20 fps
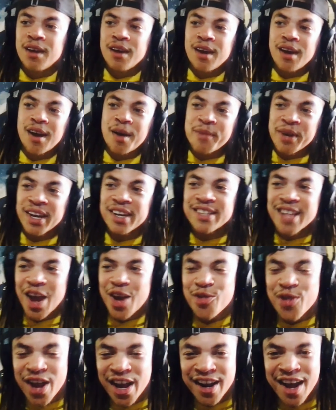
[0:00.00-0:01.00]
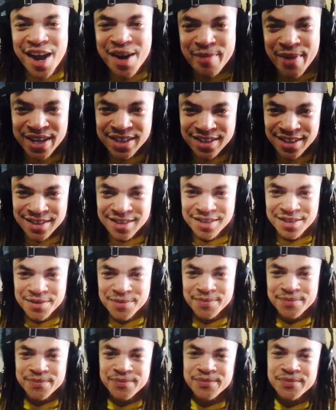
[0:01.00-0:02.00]
I'm going to get that rant out of my system.
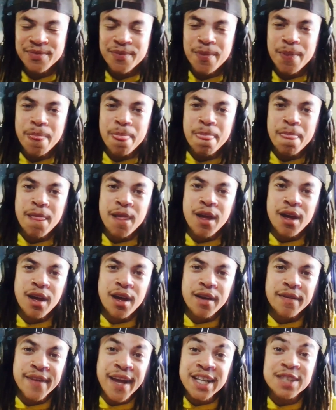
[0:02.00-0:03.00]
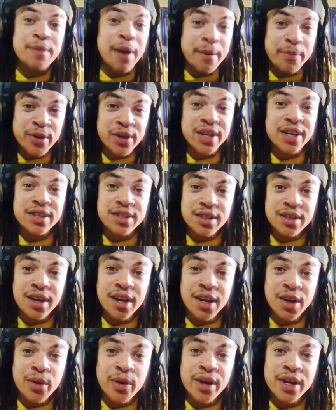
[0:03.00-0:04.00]
That's my prediction
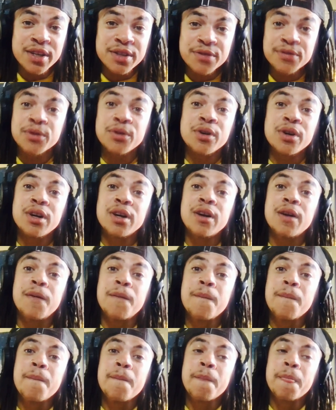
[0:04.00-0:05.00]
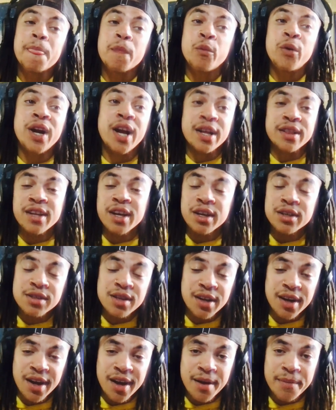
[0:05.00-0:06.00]
anyways for what I think is
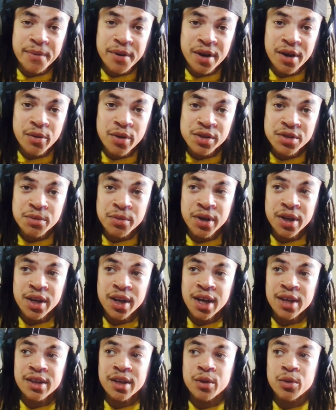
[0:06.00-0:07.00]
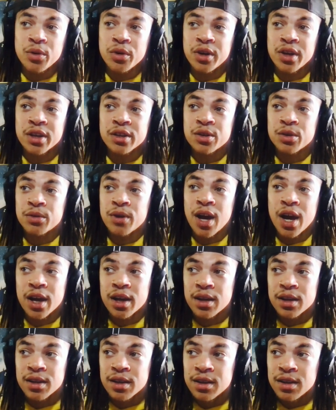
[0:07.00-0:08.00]
going to happen at WrestleMania. I think we'll get The Rock
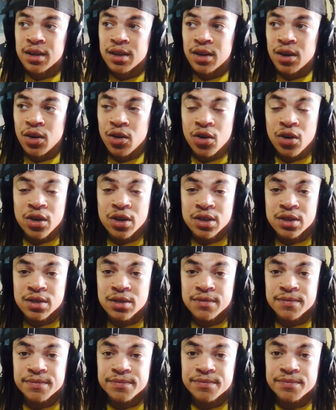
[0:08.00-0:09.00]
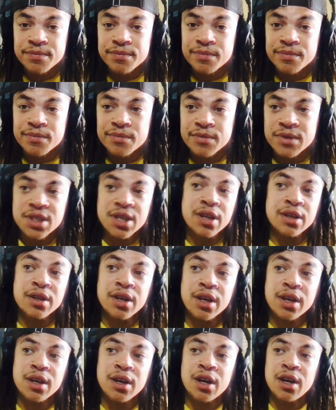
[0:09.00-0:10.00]
on
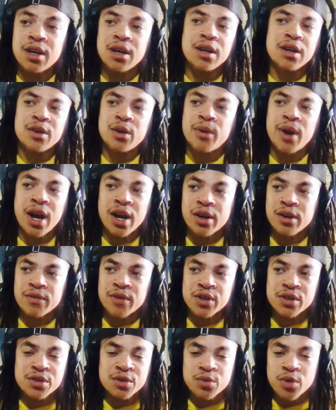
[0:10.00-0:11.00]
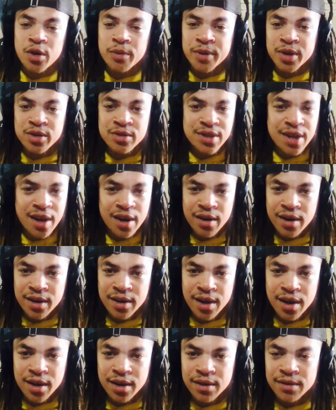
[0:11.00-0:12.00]
Sunday, or The Rock versus Roman on Saturday
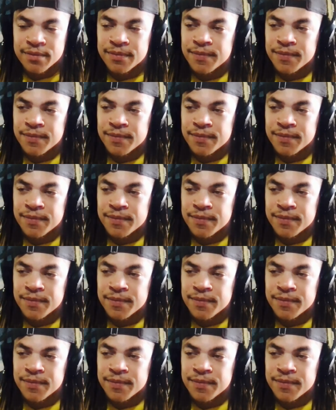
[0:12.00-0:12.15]
night.